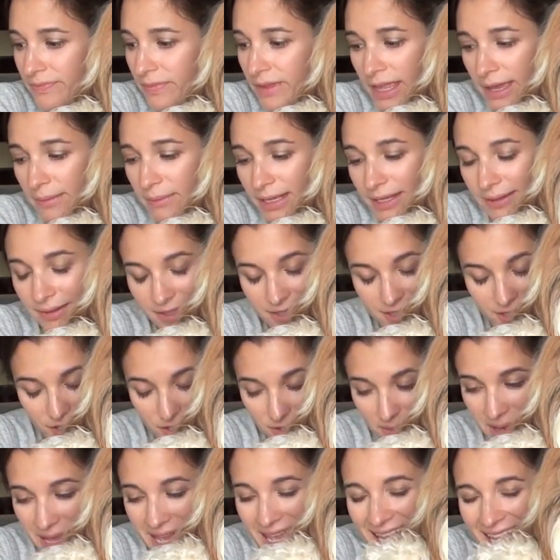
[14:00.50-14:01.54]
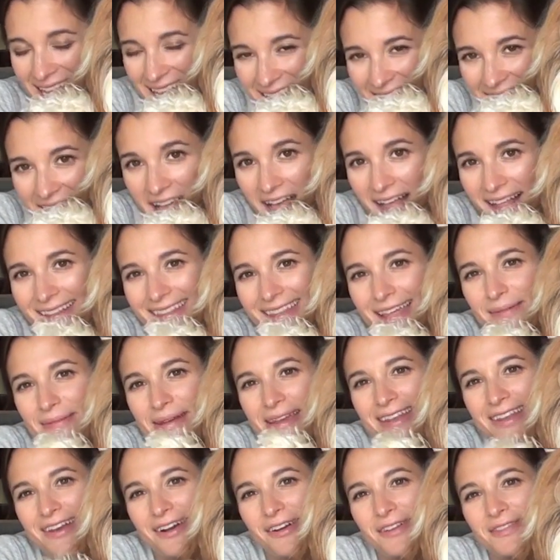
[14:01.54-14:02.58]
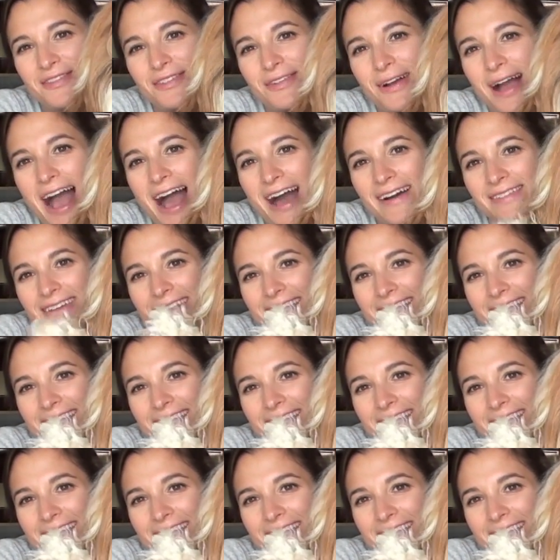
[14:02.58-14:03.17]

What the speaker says: Let me know if you have